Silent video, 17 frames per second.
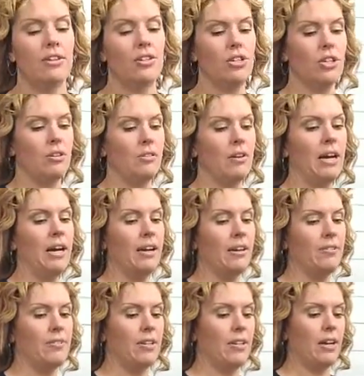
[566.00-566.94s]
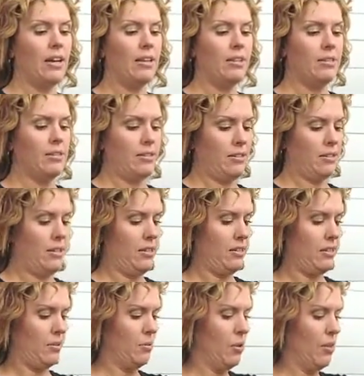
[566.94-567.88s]
then she arrived, and I and I
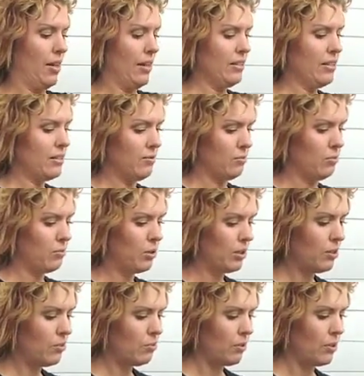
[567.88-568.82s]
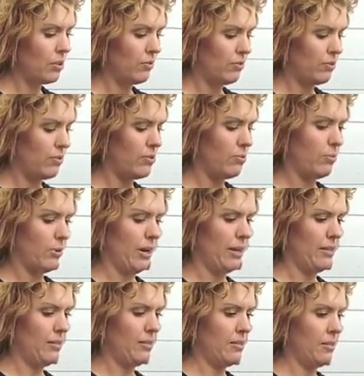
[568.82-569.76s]
said, well, that's a really wonderful
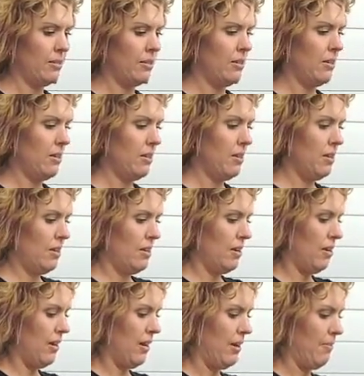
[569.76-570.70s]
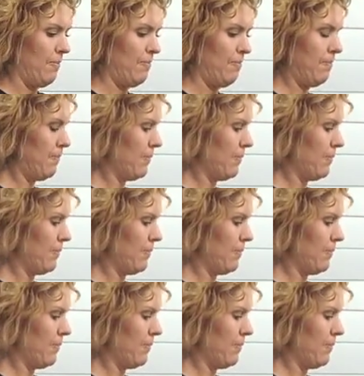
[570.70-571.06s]
surprise, um,